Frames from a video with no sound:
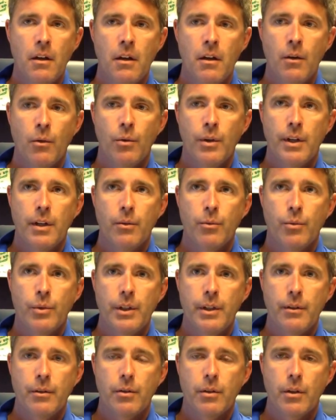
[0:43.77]
Well, we
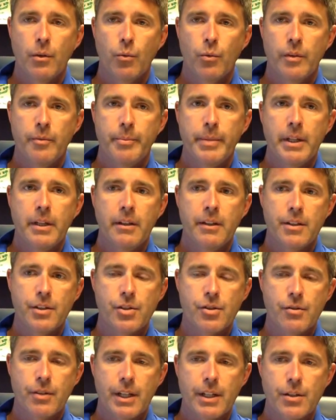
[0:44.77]
we've been in the
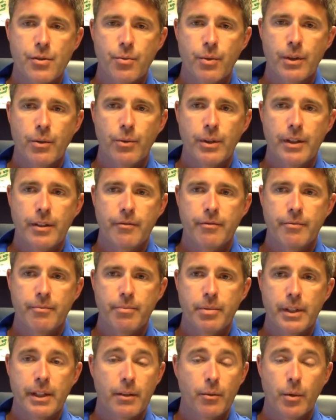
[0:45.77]
stretch where we
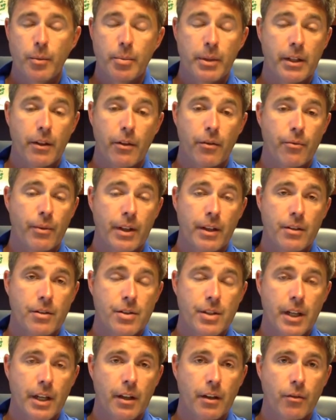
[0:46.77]
played we played three
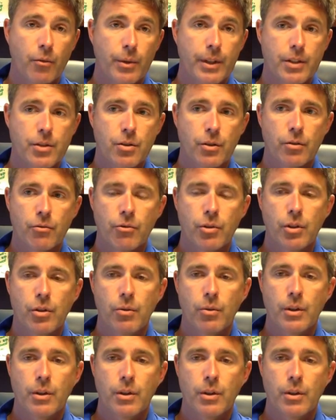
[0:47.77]
consecutive weeks on the road,